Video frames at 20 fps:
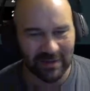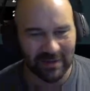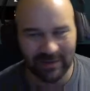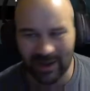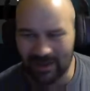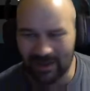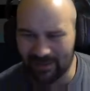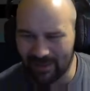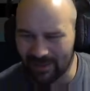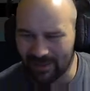
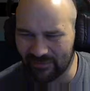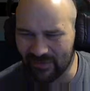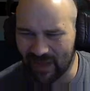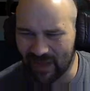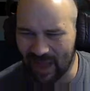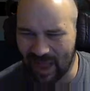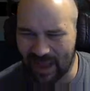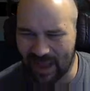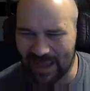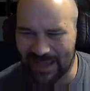Not a lot of
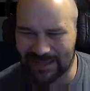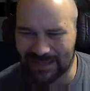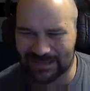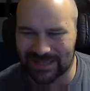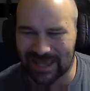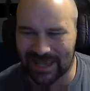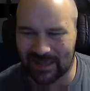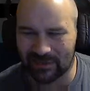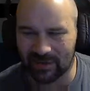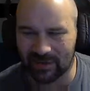high-end
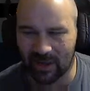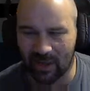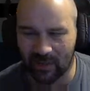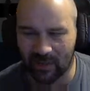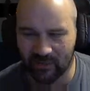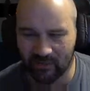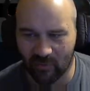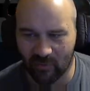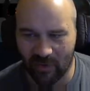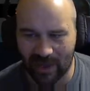talent
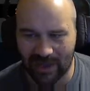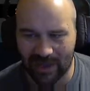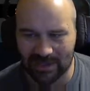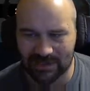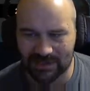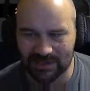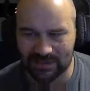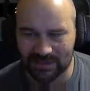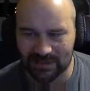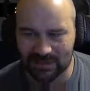
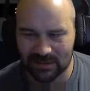otherwise.